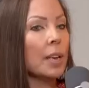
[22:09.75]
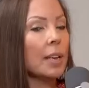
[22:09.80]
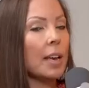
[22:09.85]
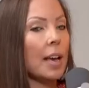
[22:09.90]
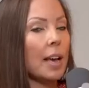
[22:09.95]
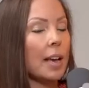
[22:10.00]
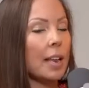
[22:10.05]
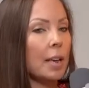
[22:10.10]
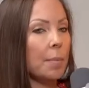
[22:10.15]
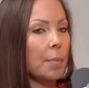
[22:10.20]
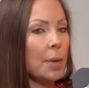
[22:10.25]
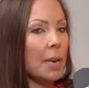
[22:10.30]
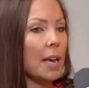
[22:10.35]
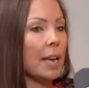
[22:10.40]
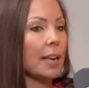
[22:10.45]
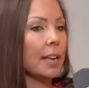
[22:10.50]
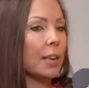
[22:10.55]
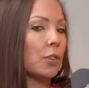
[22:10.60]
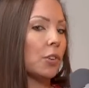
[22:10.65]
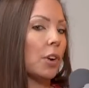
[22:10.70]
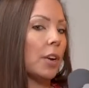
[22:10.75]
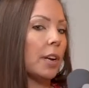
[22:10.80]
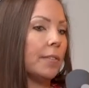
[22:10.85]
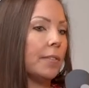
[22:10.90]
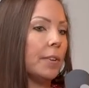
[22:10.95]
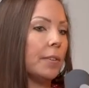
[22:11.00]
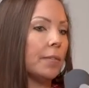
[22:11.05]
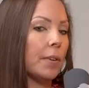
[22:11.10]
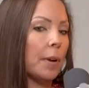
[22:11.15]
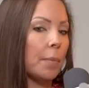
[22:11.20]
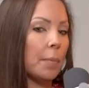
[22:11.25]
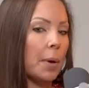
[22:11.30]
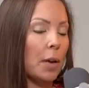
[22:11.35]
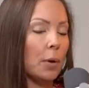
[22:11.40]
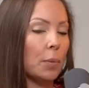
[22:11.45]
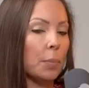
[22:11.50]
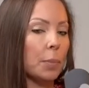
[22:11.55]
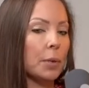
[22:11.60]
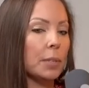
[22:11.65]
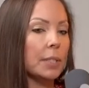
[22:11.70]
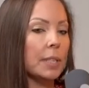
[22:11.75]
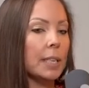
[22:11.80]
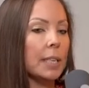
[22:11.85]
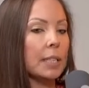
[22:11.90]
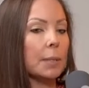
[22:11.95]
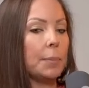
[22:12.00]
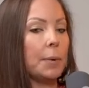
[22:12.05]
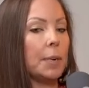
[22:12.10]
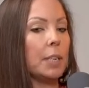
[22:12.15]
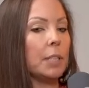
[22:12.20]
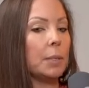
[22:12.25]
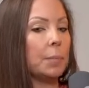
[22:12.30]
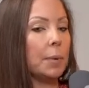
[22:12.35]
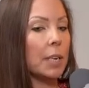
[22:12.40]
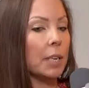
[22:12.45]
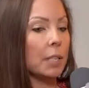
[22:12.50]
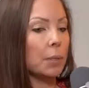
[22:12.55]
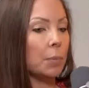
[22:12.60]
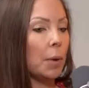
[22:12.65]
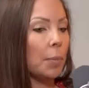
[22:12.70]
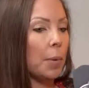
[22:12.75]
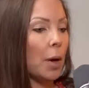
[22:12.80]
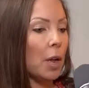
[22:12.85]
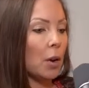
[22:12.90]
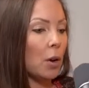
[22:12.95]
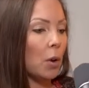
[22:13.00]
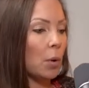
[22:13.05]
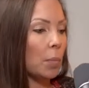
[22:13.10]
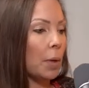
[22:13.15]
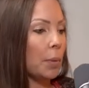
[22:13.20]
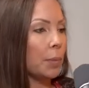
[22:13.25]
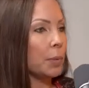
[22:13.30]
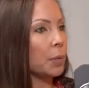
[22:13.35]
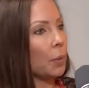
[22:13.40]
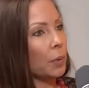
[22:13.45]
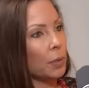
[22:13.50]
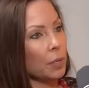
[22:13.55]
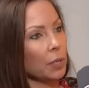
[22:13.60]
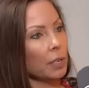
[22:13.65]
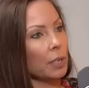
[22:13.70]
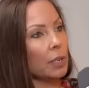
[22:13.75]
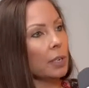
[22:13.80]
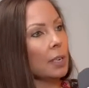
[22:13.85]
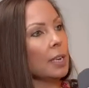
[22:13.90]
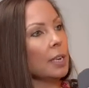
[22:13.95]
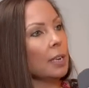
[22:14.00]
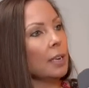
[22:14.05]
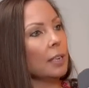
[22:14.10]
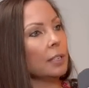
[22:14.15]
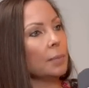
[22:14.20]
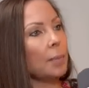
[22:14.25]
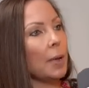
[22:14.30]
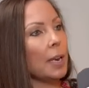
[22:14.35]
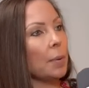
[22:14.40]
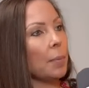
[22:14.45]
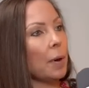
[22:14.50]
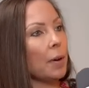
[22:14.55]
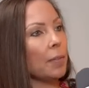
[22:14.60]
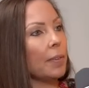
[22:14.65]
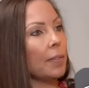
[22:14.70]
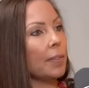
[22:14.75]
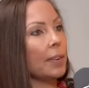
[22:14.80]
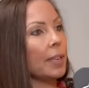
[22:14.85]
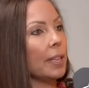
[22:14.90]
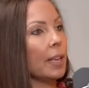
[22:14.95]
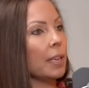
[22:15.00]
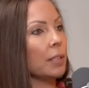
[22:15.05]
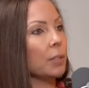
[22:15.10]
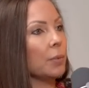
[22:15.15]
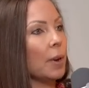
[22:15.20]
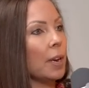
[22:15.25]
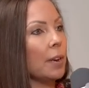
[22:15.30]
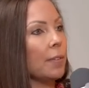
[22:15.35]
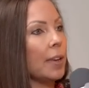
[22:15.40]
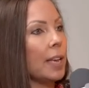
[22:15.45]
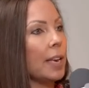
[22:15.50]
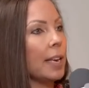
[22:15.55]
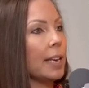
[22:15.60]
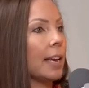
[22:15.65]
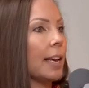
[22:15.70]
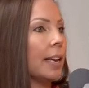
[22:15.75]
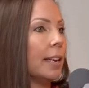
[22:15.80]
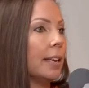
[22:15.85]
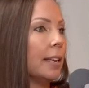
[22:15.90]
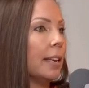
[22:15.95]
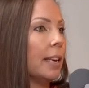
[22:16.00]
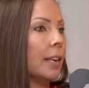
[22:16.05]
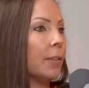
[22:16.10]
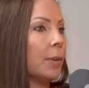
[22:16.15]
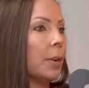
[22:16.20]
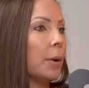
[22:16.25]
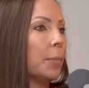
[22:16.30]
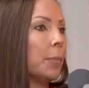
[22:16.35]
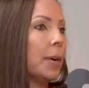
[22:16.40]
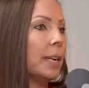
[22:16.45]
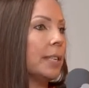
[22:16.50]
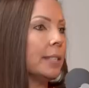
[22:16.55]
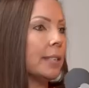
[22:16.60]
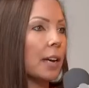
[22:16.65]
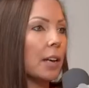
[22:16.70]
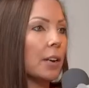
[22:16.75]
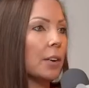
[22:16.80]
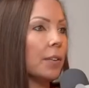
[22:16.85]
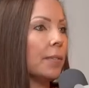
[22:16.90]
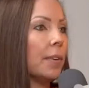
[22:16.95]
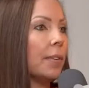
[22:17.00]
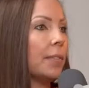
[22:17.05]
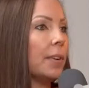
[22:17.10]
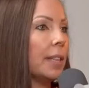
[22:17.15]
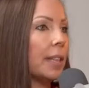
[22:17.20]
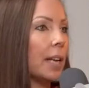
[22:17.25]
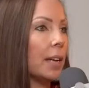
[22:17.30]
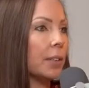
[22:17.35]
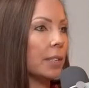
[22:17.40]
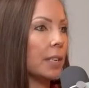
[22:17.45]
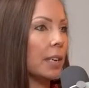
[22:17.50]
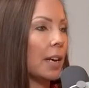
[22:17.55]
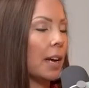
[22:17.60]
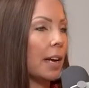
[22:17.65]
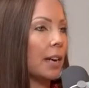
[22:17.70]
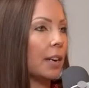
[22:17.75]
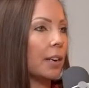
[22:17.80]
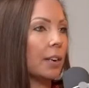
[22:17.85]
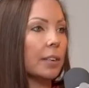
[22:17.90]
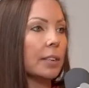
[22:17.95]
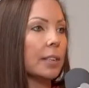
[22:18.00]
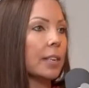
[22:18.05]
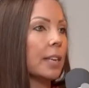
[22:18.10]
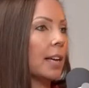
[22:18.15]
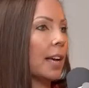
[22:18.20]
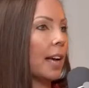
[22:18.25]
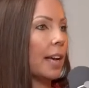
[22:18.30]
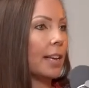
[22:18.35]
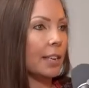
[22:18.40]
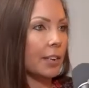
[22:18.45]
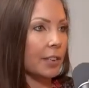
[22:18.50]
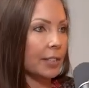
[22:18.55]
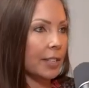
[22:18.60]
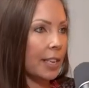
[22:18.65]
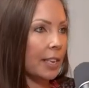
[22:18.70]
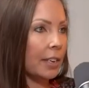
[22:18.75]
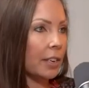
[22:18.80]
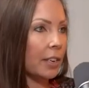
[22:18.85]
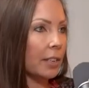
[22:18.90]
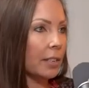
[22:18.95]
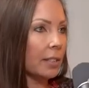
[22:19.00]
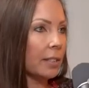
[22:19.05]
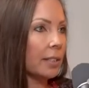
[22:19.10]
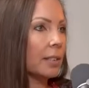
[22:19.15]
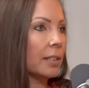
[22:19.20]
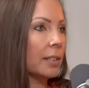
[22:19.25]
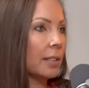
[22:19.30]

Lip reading: I can draw even from my own personal experience, because we bought a home that was older, spent about $50,000 renovating it. It reappraised $150,000 higher a year later.